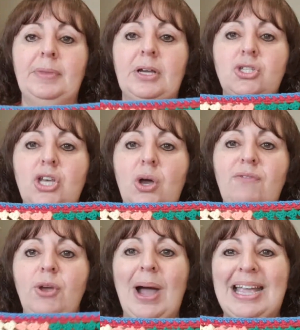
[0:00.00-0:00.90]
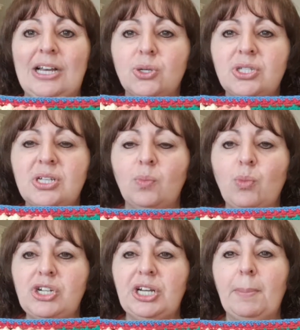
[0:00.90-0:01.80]
So if you are interested in
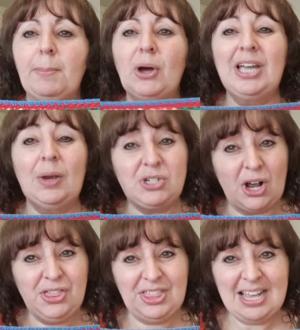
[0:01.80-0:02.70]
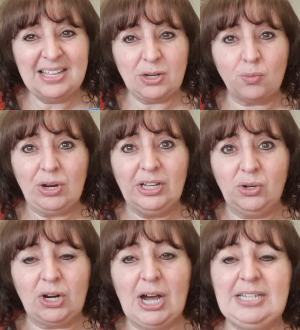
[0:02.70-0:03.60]
washing and blocking, which I think is a really
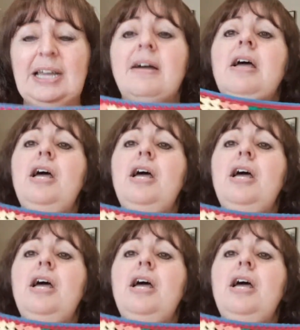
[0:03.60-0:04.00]
good idea,